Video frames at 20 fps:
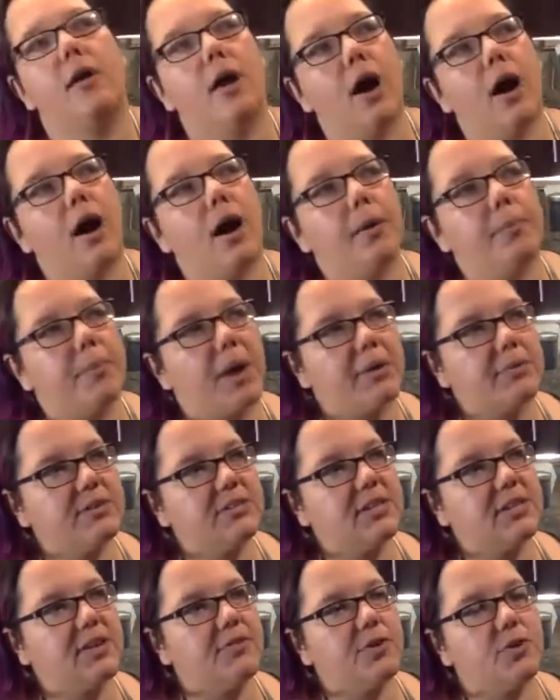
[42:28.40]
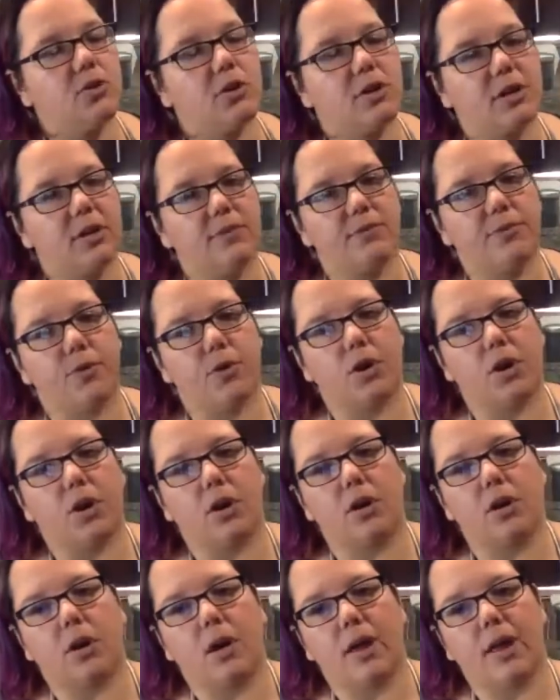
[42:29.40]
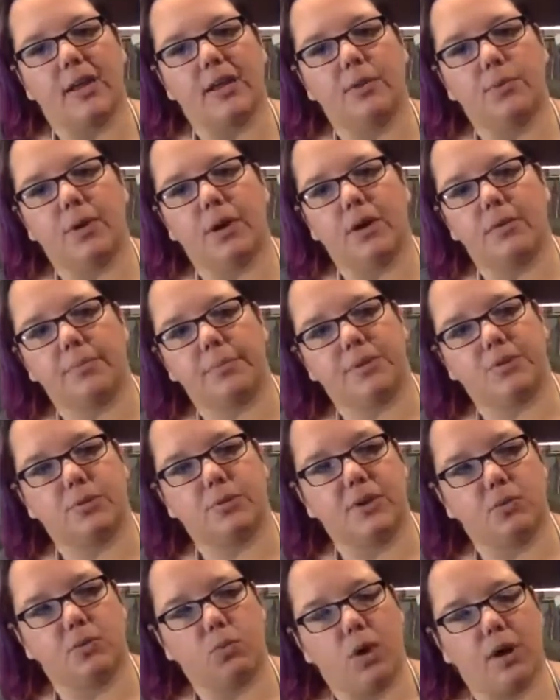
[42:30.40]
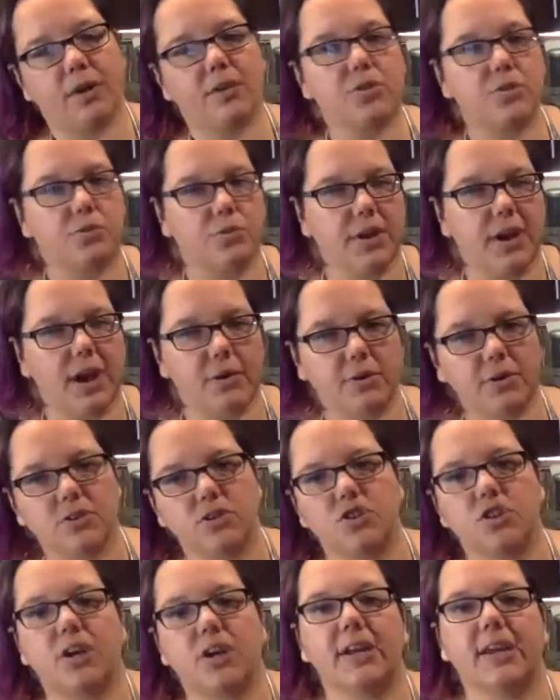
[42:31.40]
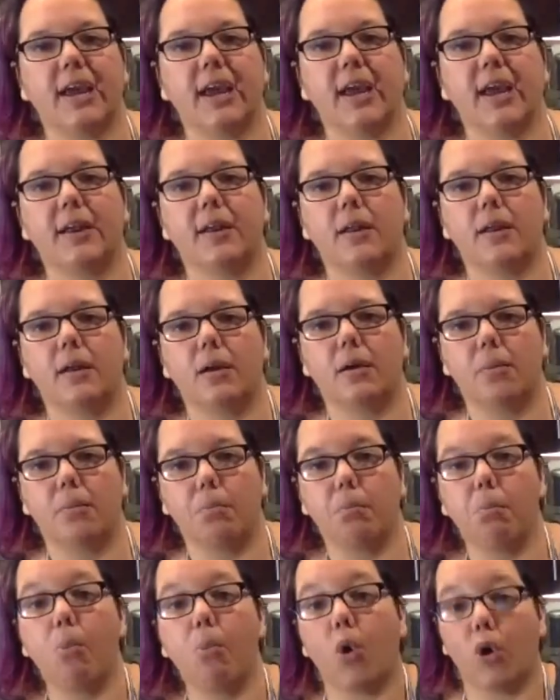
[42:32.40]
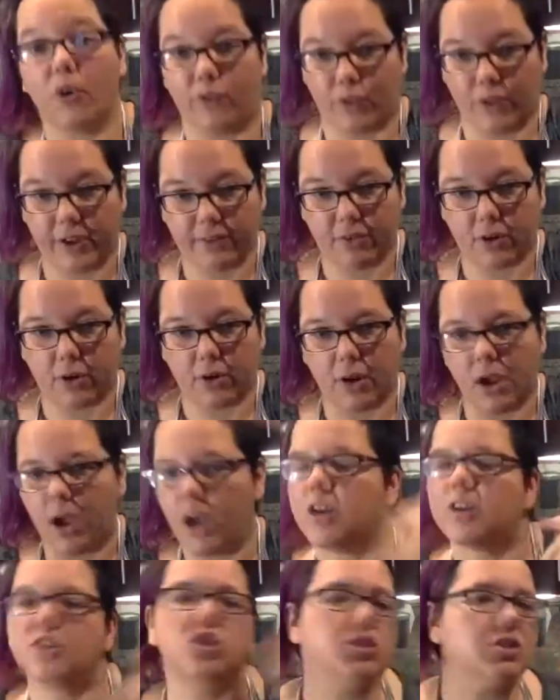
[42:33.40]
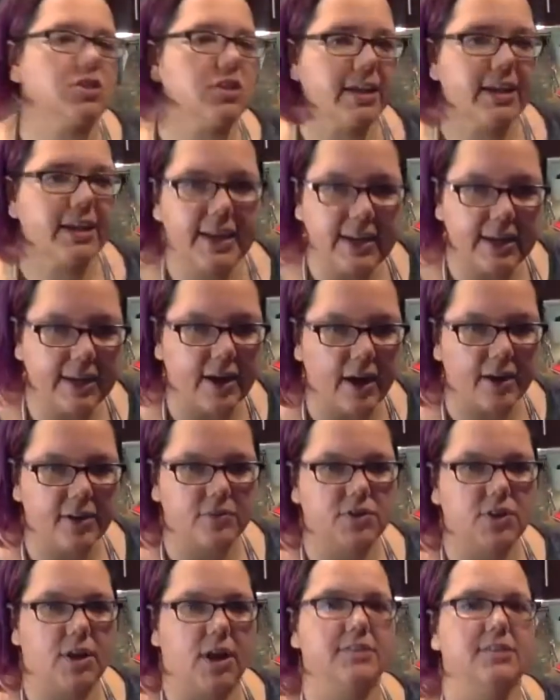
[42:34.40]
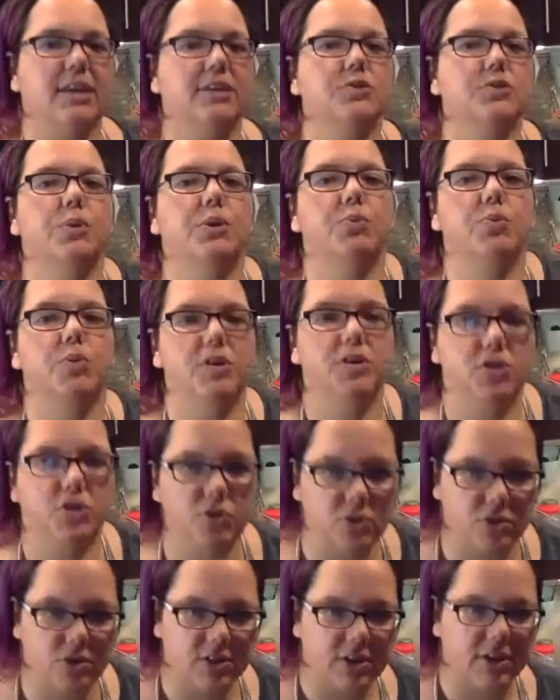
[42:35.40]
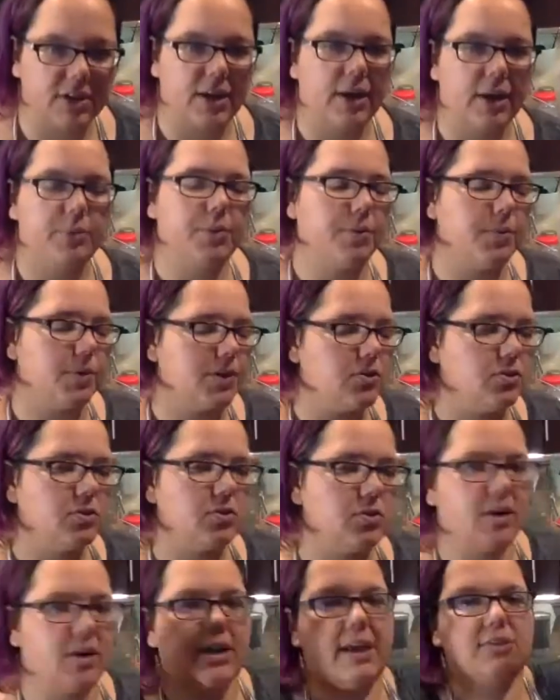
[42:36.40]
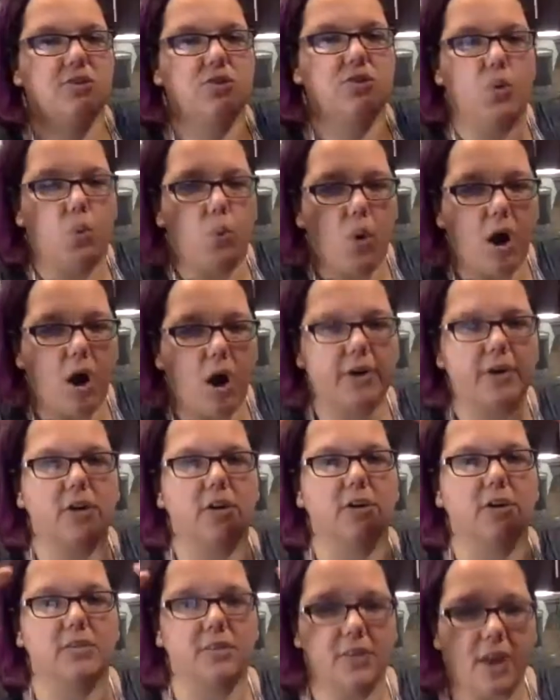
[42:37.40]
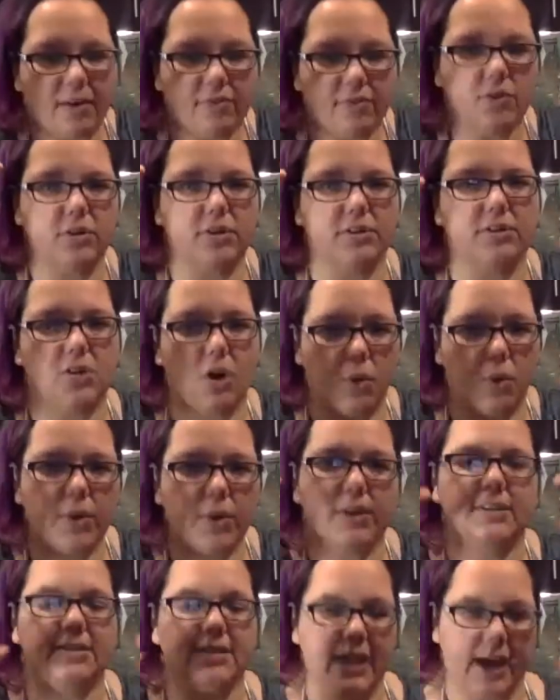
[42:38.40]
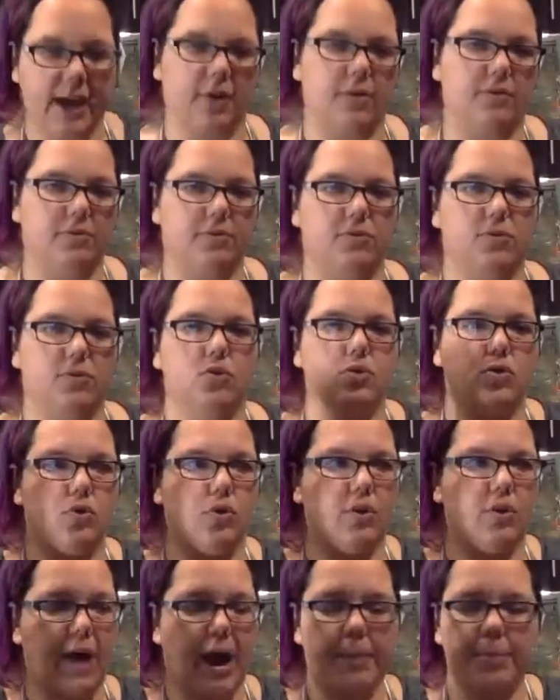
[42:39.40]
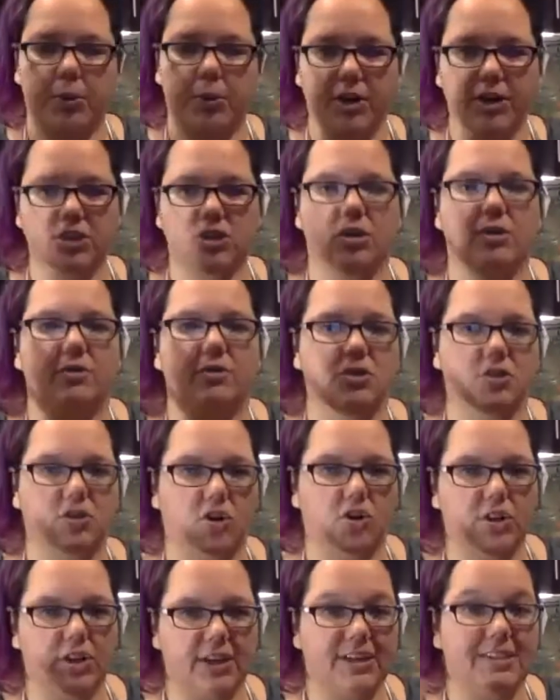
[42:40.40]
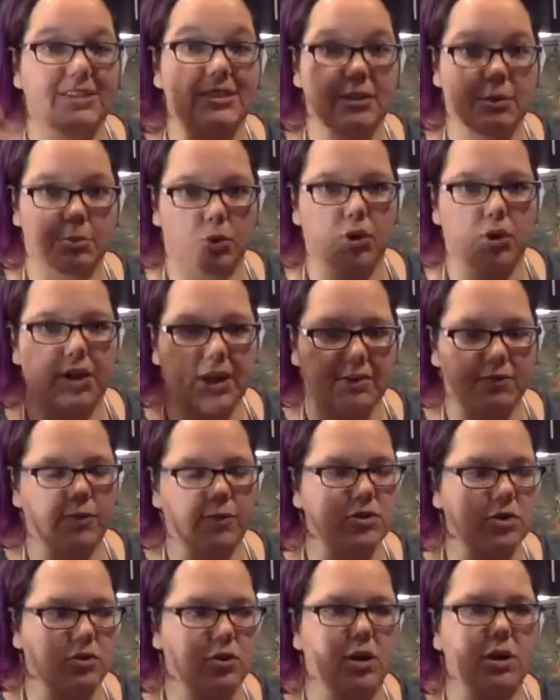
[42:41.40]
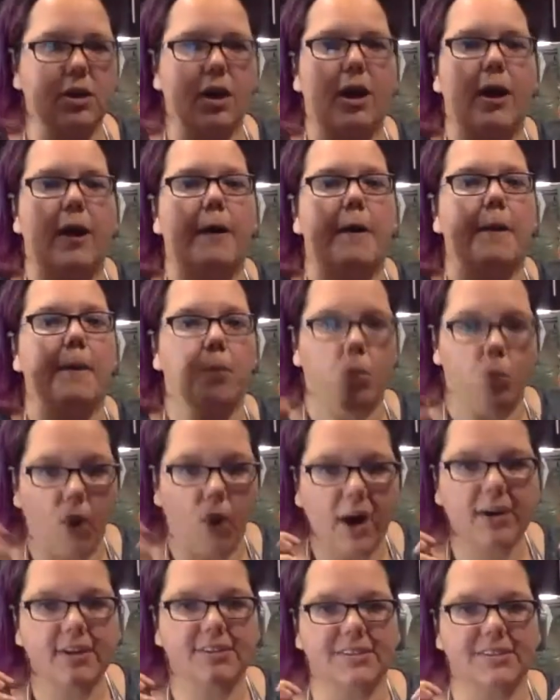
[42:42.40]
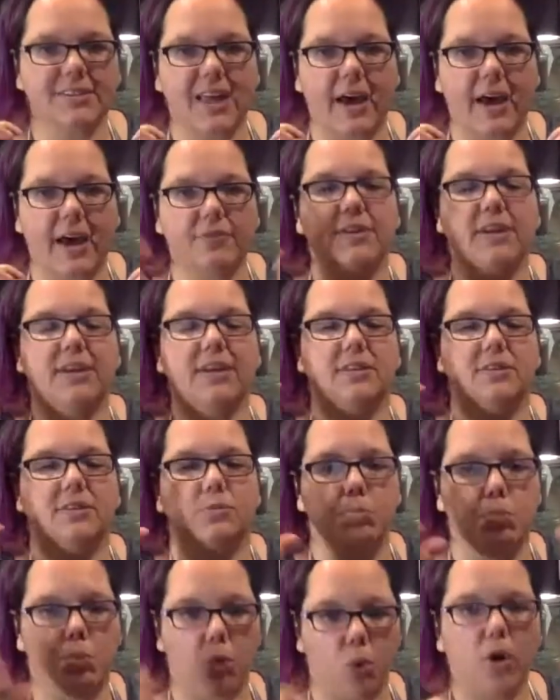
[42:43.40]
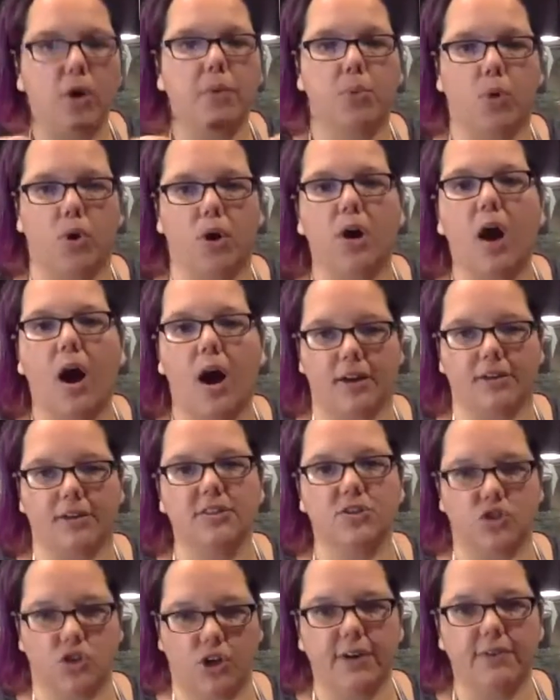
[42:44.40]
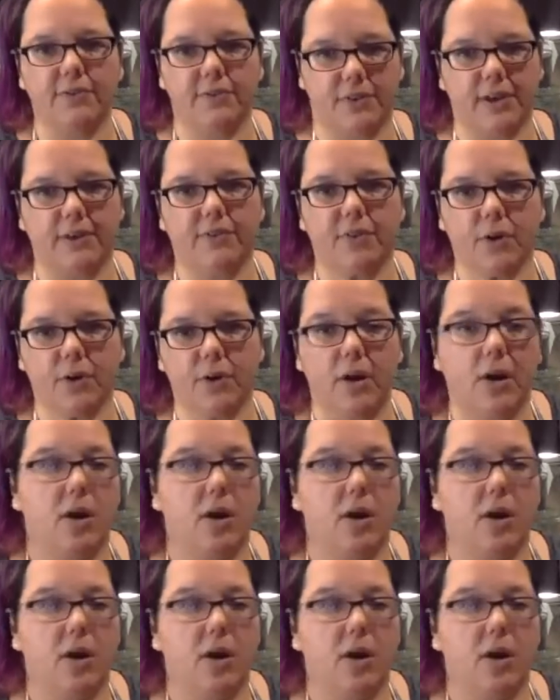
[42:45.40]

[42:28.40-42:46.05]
Um, I would say if you cook it for anywhere between one and three hours, you're gonna get more flavor, just like any kind of sauce. As we reduce it and we reduce it, and as the water level is going down due to evaporation of us cooking and simmering it for so long, what is left is more and more concentrate flavor.